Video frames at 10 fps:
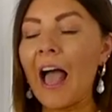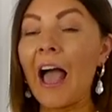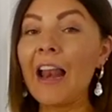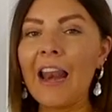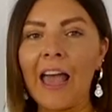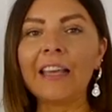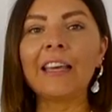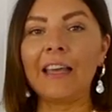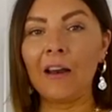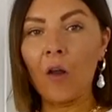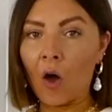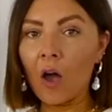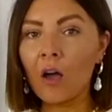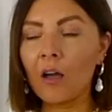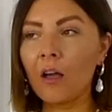I like a
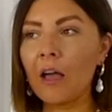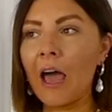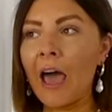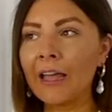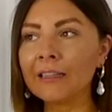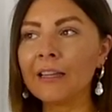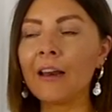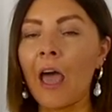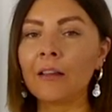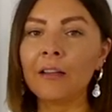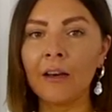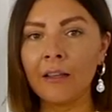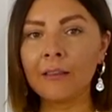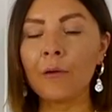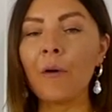lot either
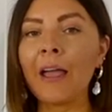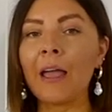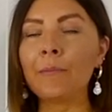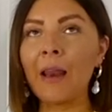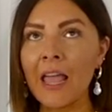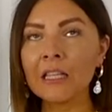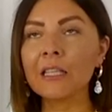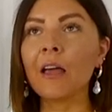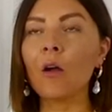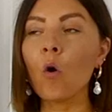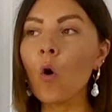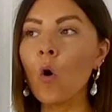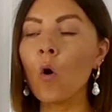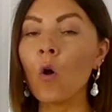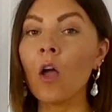underneath way a blazer
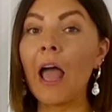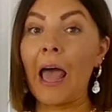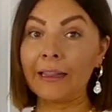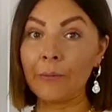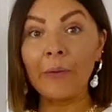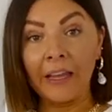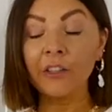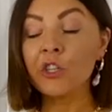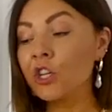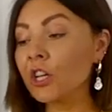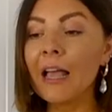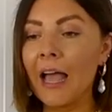or at the beach